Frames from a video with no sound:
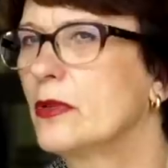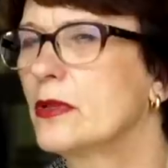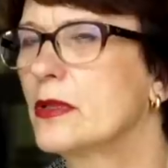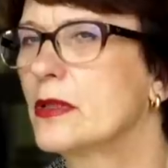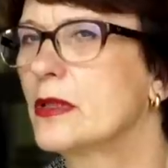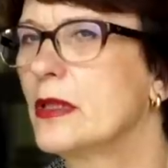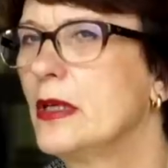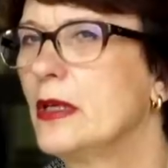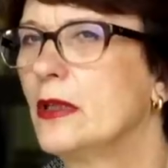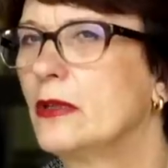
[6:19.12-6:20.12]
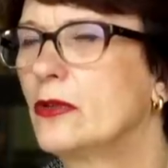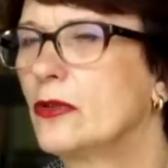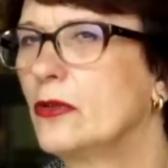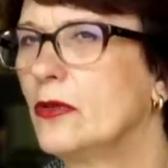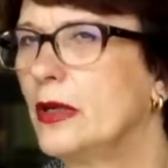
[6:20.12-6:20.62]
was
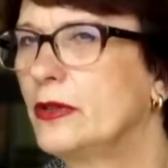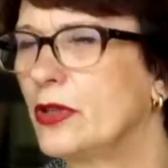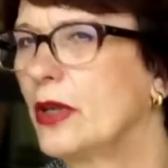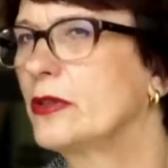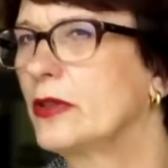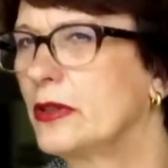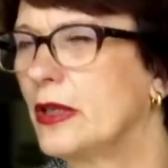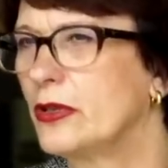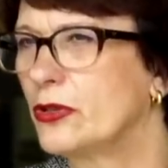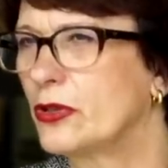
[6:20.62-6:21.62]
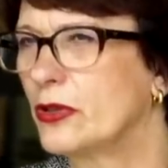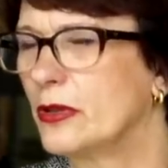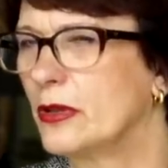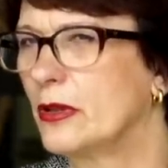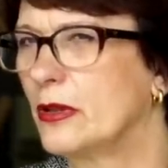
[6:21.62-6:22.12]
to attract
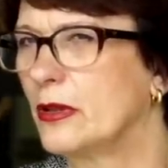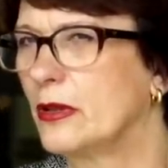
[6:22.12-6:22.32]
attention